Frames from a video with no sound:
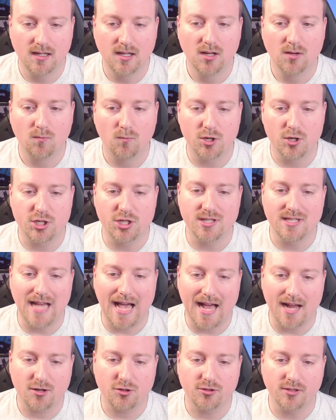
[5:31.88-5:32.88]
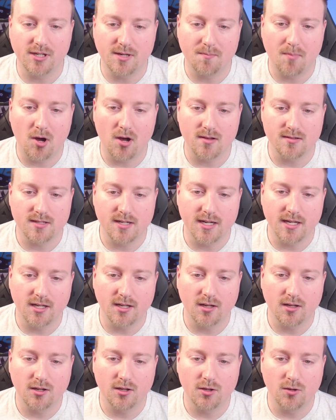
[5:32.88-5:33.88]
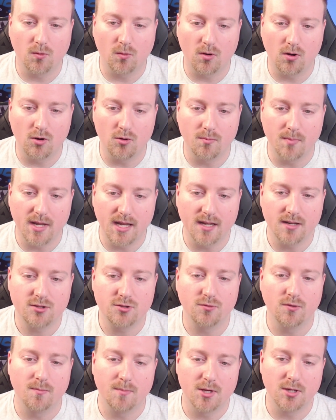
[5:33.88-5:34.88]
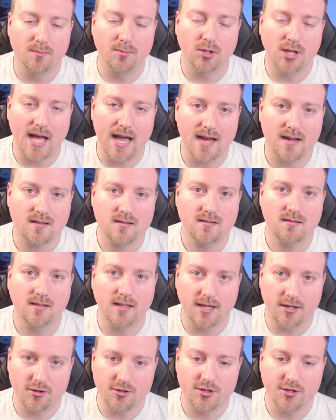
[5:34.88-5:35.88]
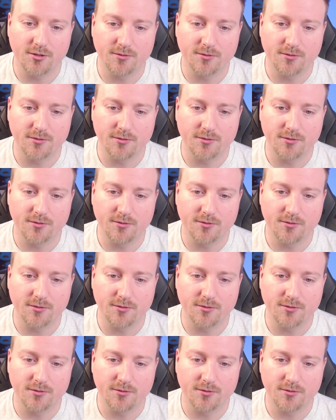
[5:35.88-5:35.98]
which is actually depositing your OMI to Immutable X Layer 2.